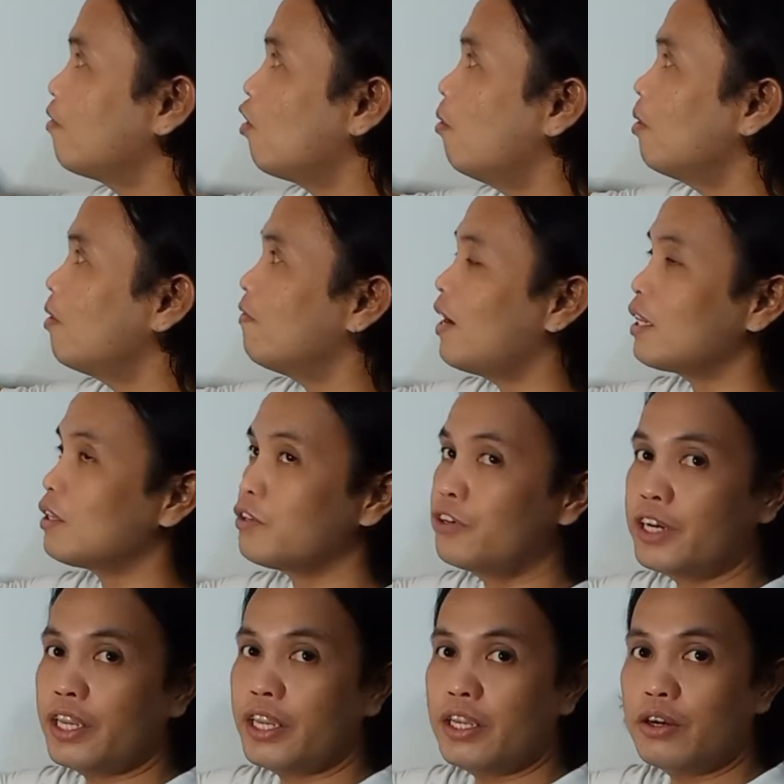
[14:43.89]
common factor
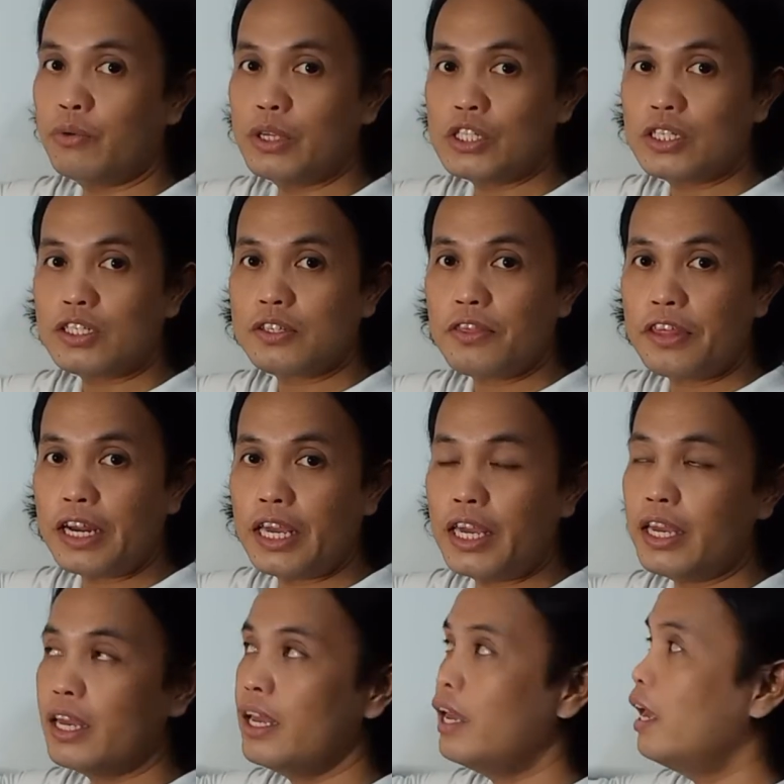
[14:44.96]
here, which is 3.